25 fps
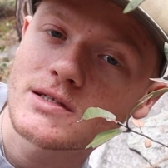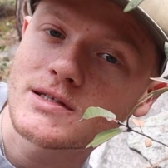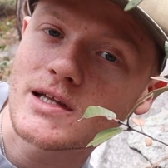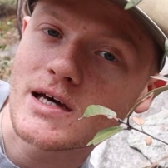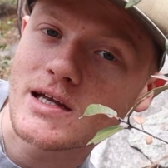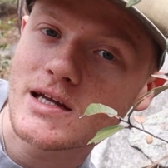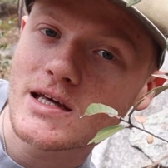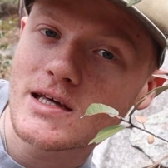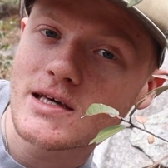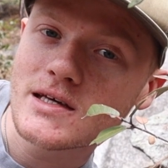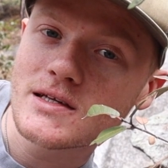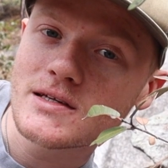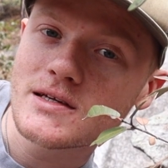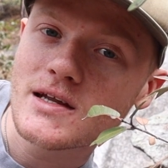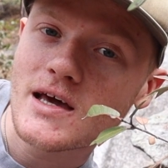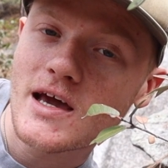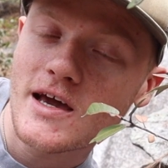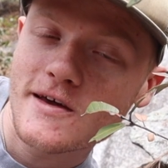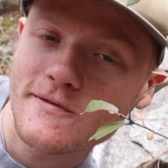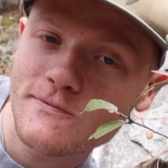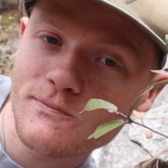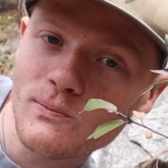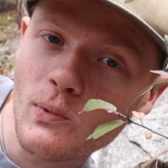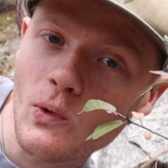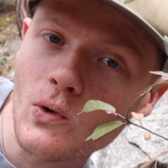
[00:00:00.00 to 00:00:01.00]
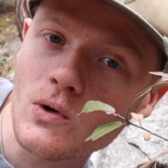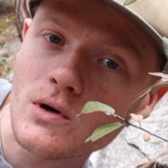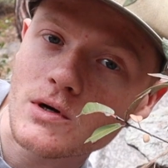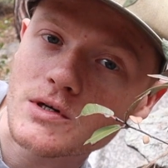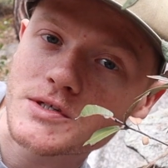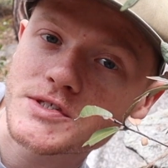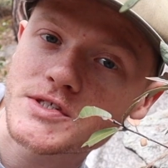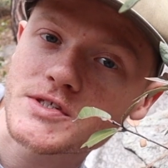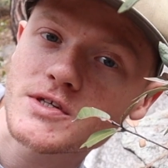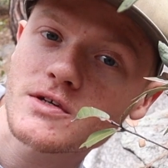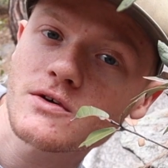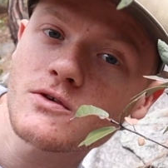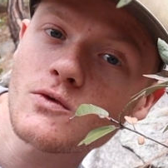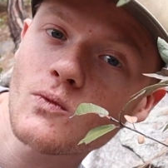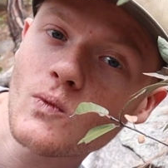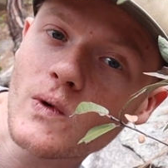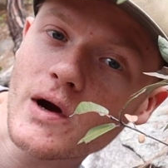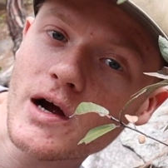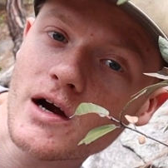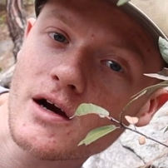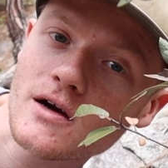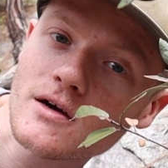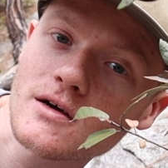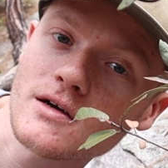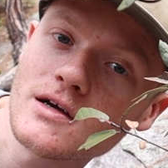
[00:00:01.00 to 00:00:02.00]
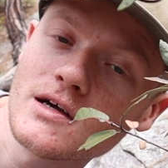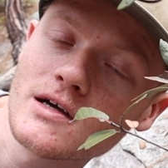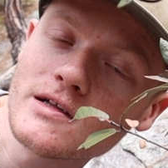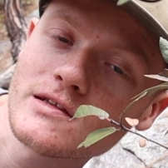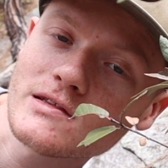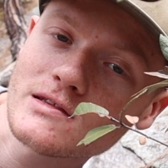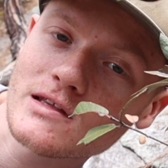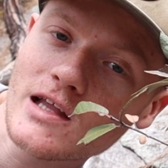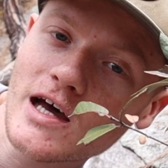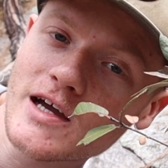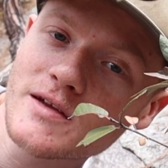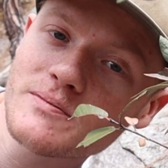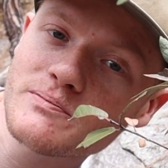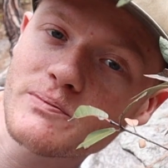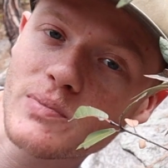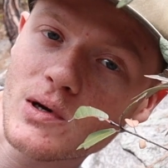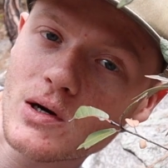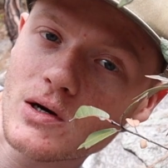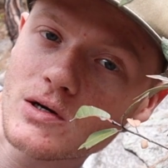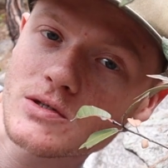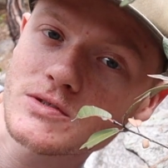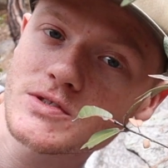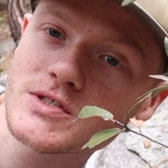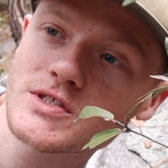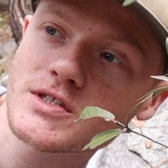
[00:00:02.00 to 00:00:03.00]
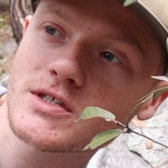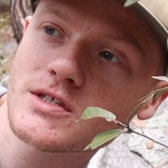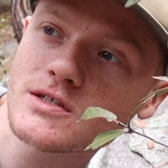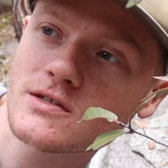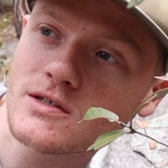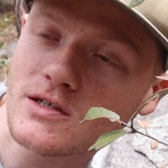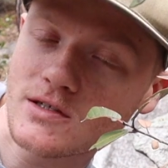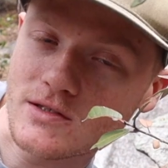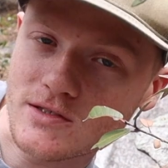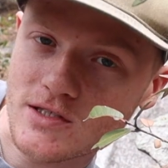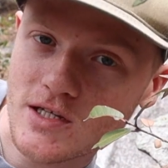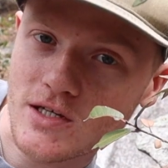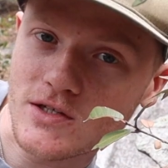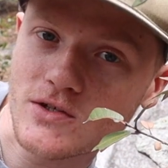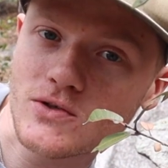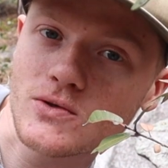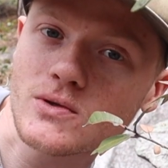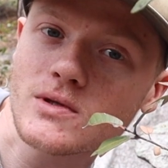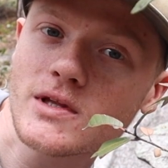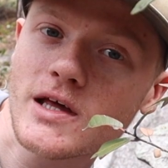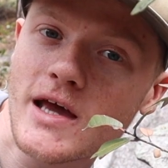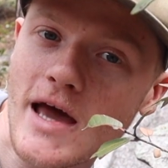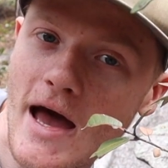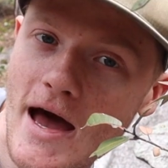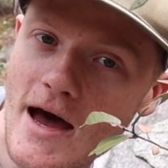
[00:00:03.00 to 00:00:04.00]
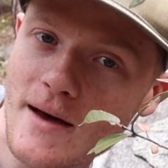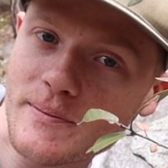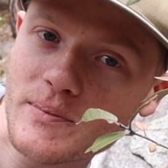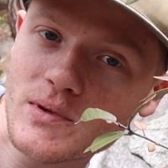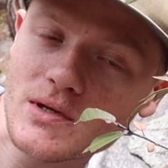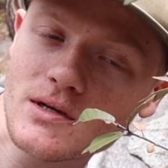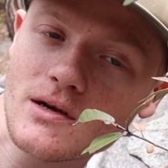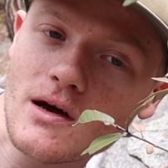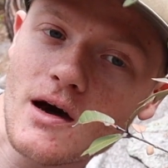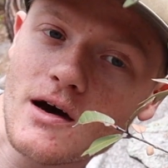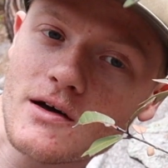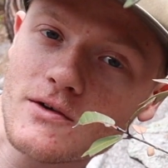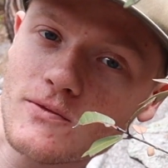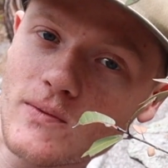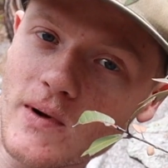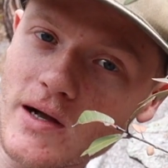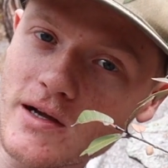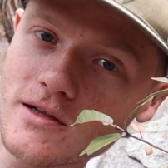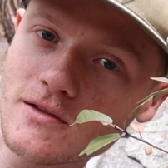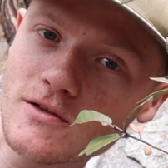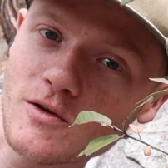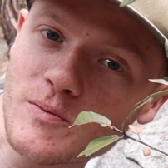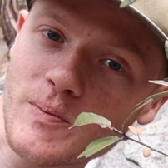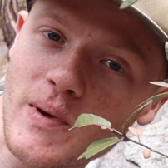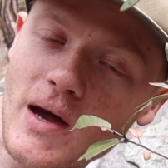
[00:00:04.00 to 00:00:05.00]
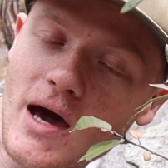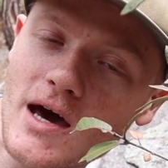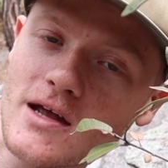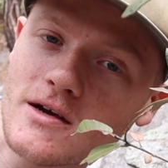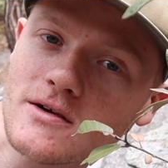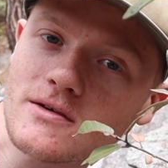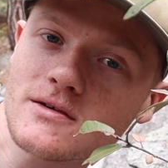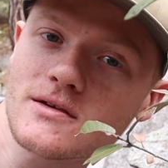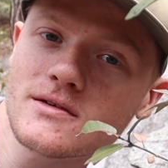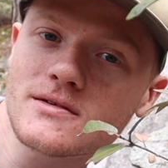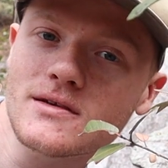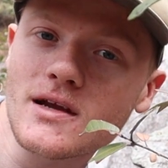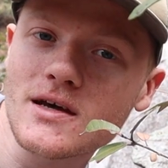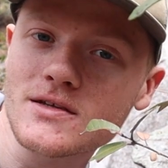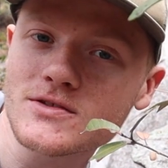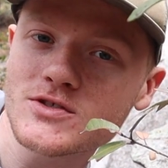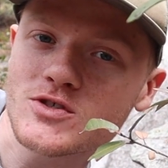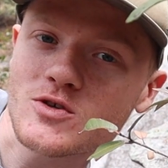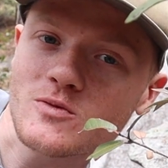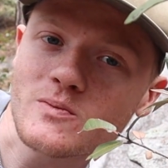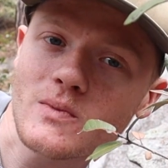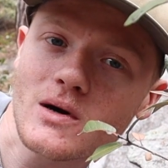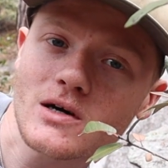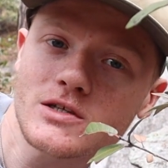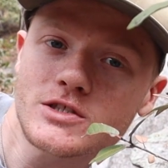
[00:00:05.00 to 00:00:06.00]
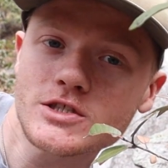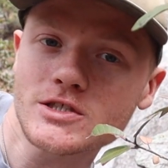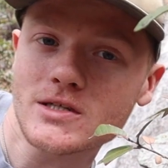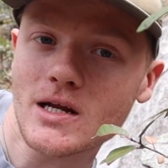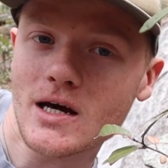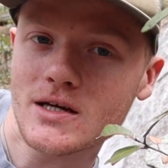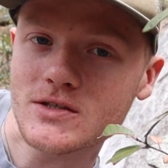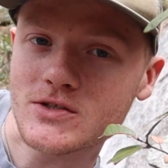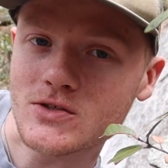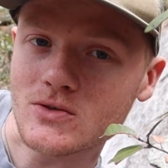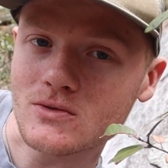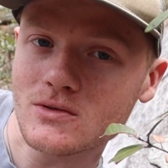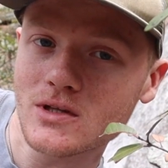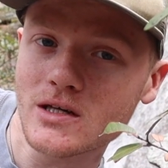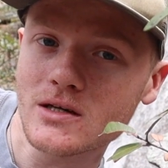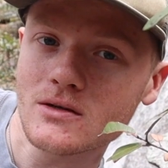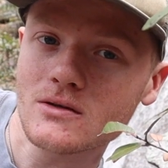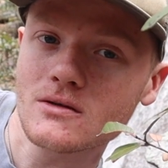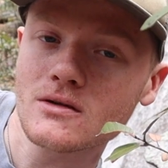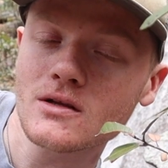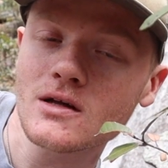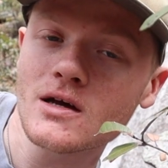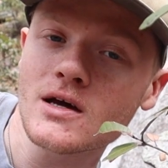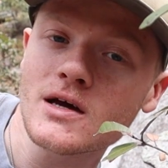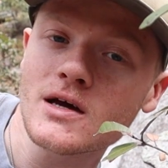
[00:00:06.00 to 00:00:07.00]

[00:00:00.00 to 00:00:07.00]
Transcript: that in a forest where light burns continually happen on a regular pattern, not too much, not too little,